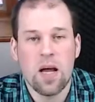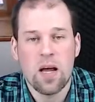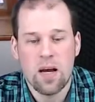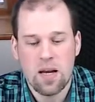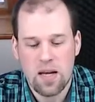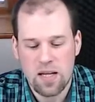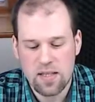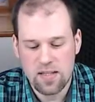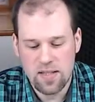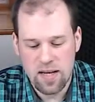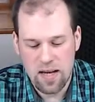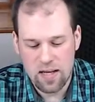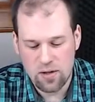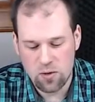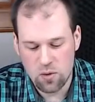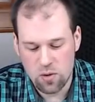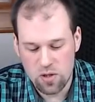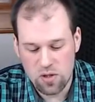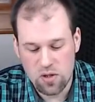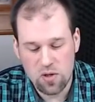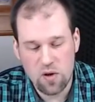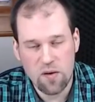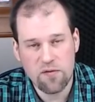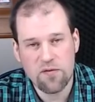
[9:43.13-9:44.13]
Let's get to
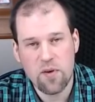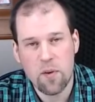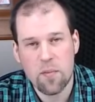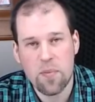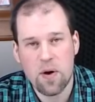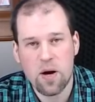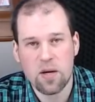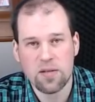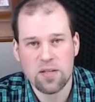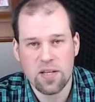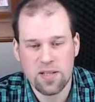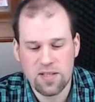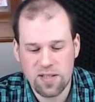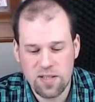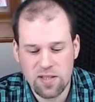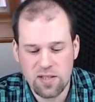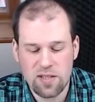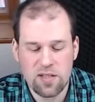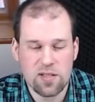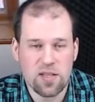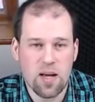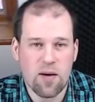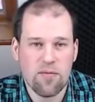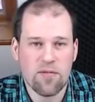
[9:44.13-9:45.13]
the software part, and this
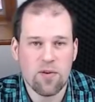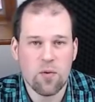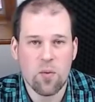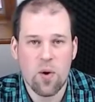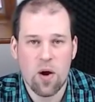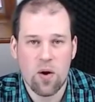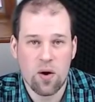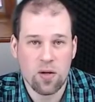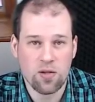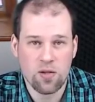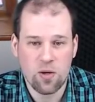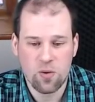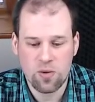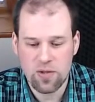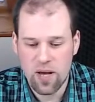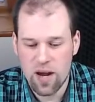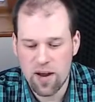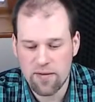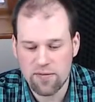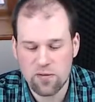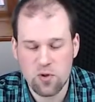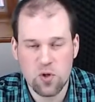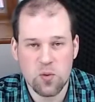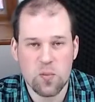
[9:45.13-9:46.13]
is something where I don't
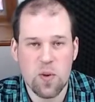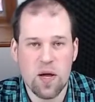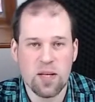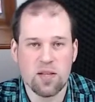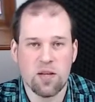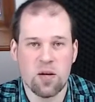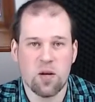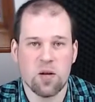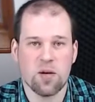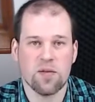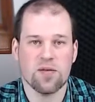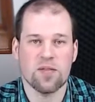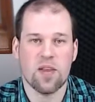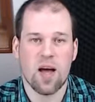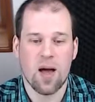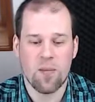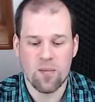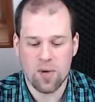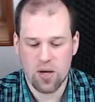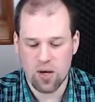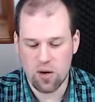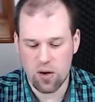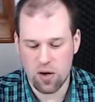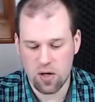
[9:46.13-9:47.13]
have to spend a lot of time,
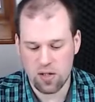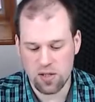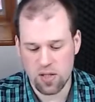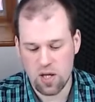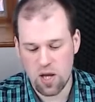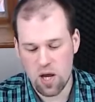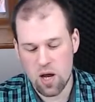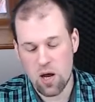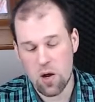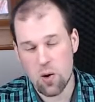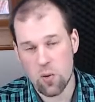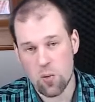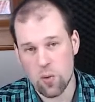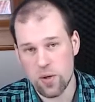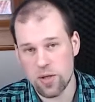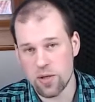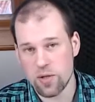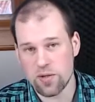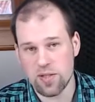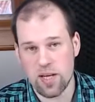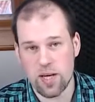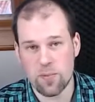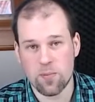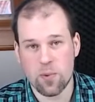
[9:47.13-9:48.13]
because
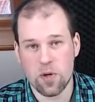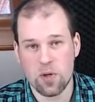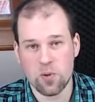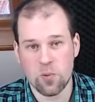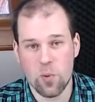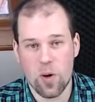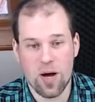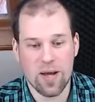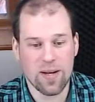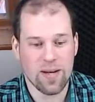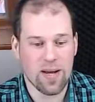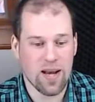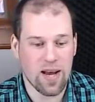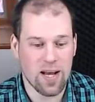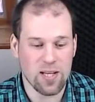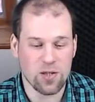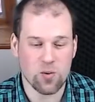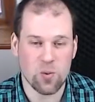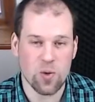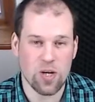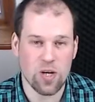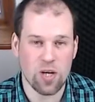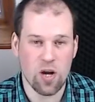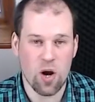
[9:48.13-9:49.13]
Windows 8.1 as
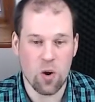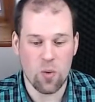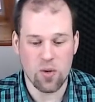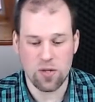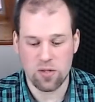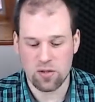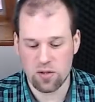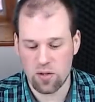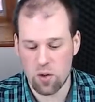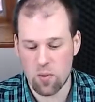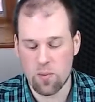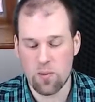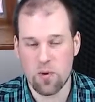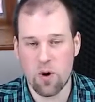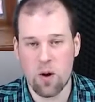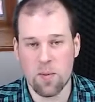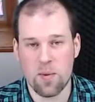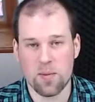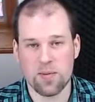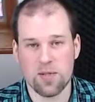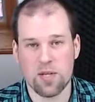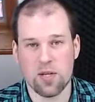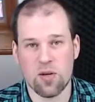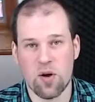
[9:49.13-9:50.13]
we know it, no
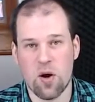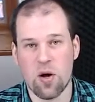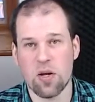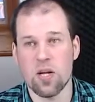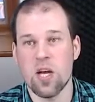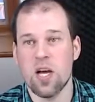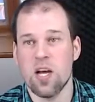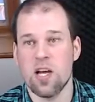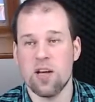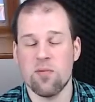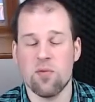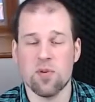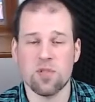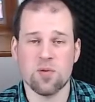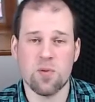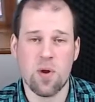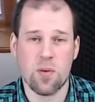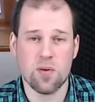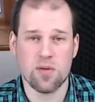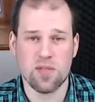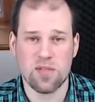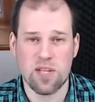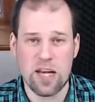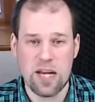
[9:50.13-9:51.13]
problems at all. It was
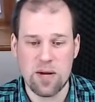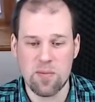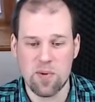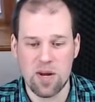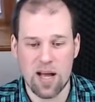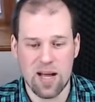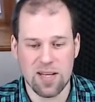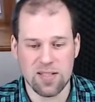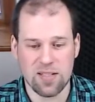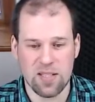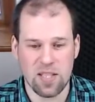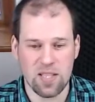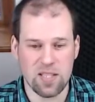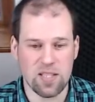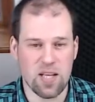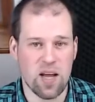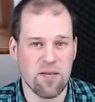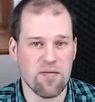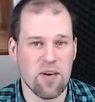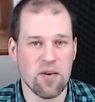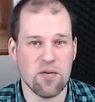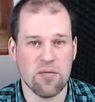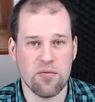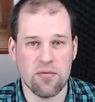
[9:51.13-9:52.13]
very stable. I didn't
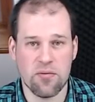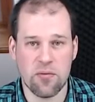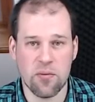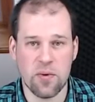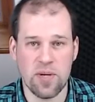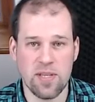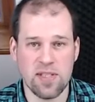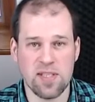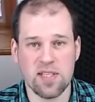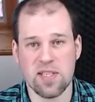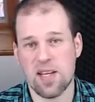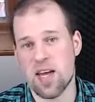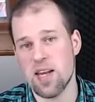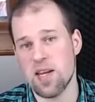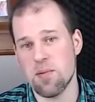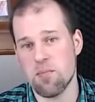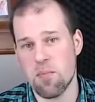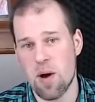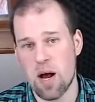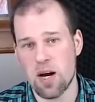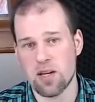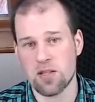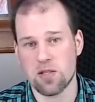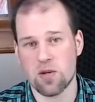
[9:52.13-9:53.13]
have any freezes, any
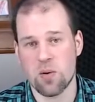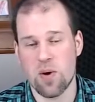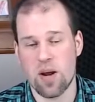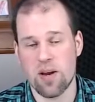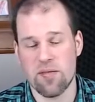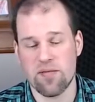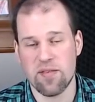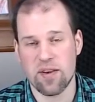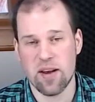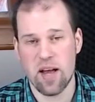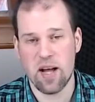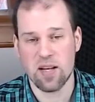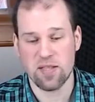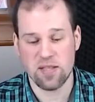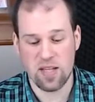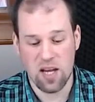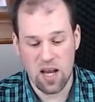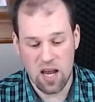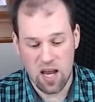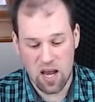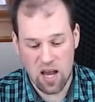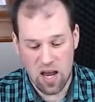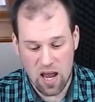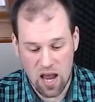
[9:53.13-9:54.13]
bugs or anything else.
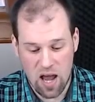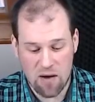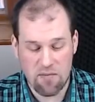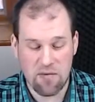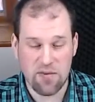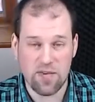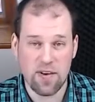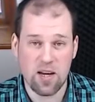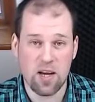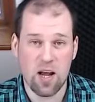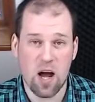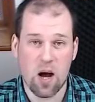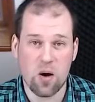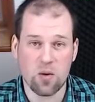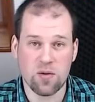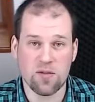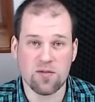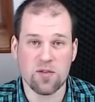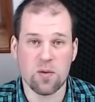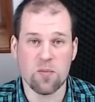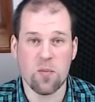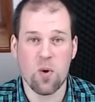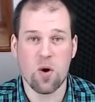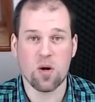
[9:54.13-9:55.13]
Everything out
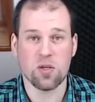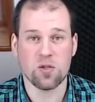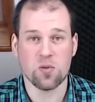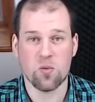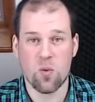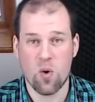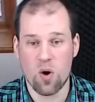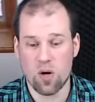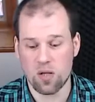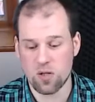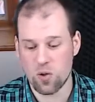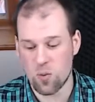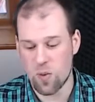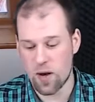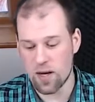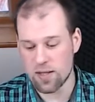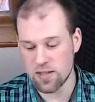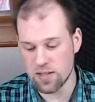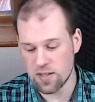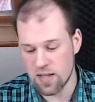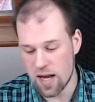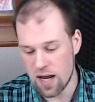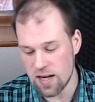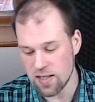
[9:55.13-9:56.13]
of the box worked
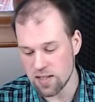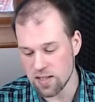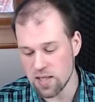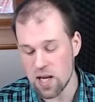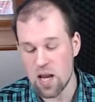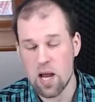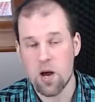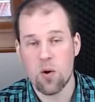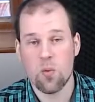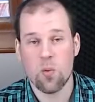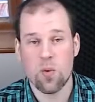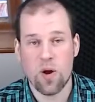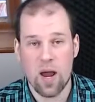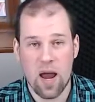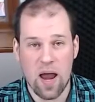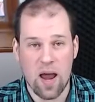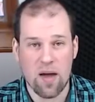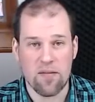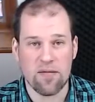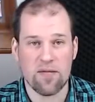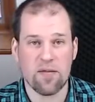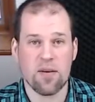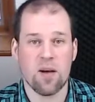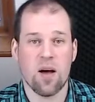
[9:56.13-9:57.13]
quite nice. We
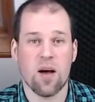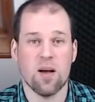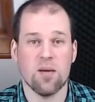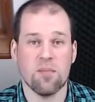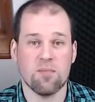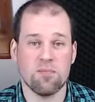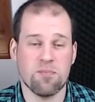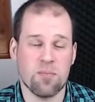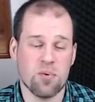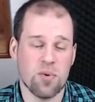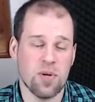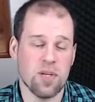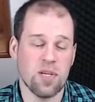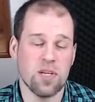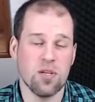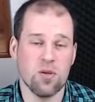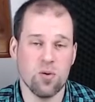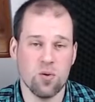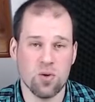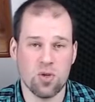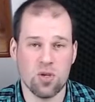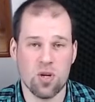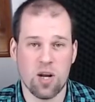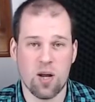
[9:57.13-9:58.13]
have a pretty
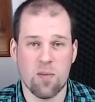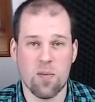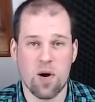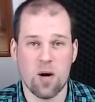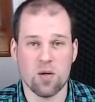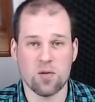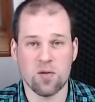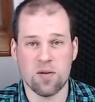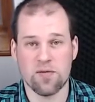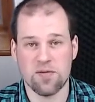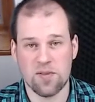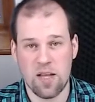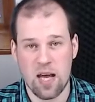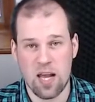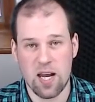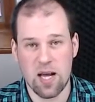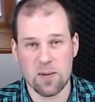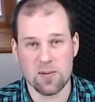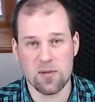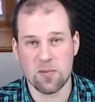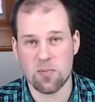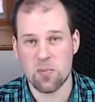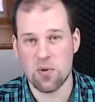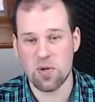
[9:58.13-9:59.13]
usual amount of Dell
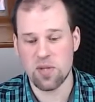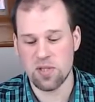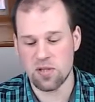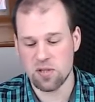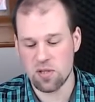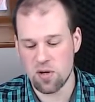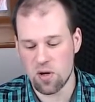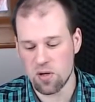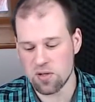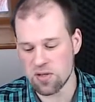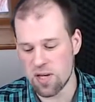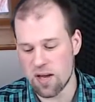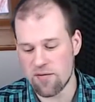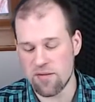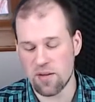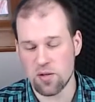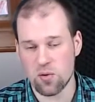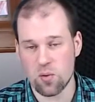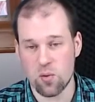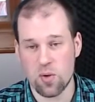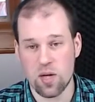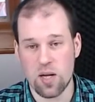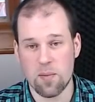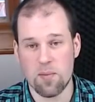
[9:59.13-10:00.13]
apps pre-installed, nothing
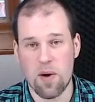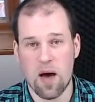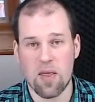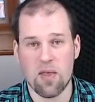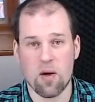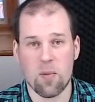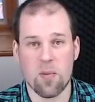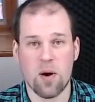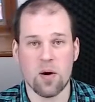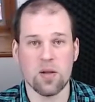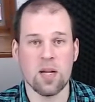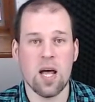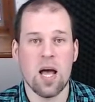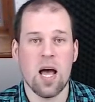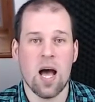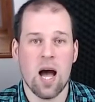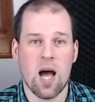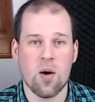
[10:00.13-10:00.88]
to really bother about.